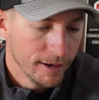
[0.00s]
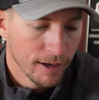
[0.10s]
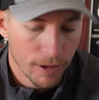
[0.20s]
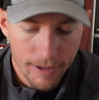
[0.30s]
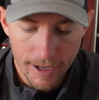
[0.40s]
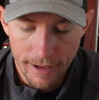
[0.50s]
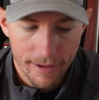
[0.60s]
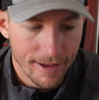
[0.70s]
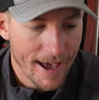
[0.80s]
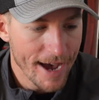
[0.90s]
Okay,
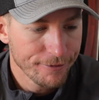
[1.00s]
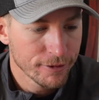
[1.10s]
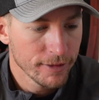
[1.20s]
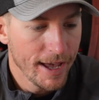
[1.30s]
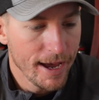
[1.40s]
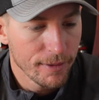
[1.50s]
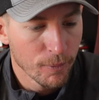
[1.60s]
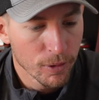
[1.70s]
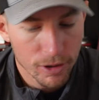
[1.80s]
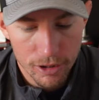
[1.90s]
after that,
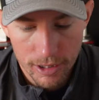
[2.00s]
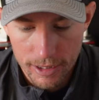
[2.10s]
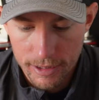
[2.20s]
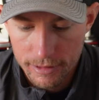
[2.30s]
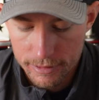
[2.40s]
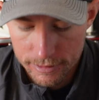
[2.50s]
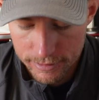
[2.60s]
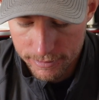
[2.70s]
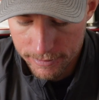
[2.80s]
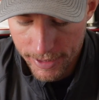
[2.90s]
we're
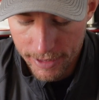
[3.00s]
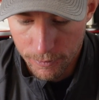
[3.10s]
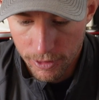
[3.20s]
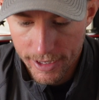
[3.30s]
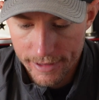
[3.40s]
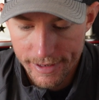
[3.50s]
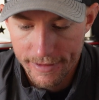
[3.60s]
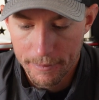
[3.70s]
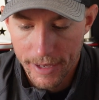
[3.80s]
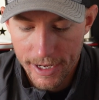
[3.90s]
heading
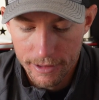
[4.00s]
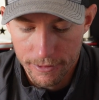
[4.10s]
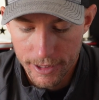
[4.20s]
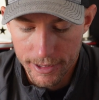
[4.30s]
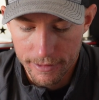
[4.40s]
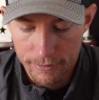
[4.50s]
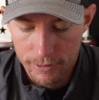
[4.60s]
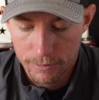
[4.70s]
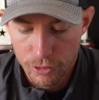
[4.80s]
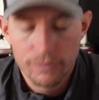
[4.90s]
into May already. We're
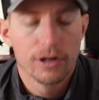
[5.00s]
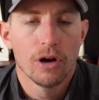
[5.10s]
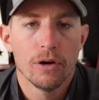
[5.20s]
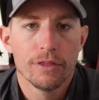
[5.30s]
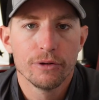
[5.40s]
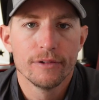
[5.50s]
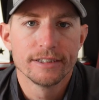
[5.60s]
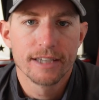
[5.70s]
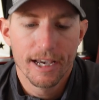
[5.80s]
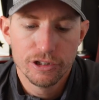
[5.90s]
moving on through the
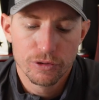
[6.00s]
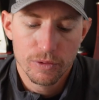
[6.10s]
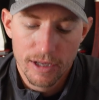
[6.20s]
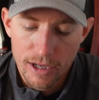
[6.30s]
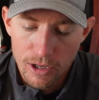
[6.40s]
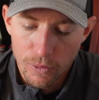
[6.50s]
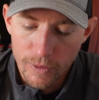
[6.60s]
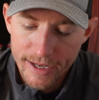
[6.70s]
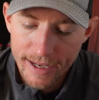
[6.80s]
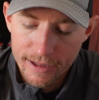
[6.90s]
schedule.
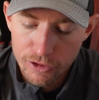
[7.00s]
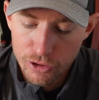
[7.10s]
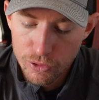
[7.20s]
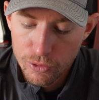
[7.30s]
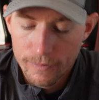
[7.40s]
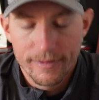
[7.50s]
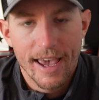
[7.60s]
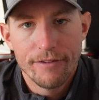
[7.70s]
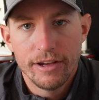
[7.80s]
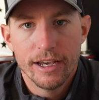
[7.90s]
We get to
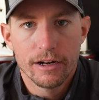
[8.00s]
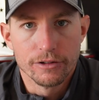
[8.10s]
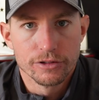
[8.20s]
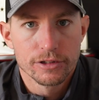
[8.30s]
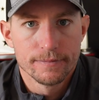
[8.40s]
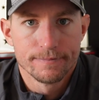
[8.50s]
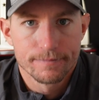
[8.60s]
Heavy Hitters.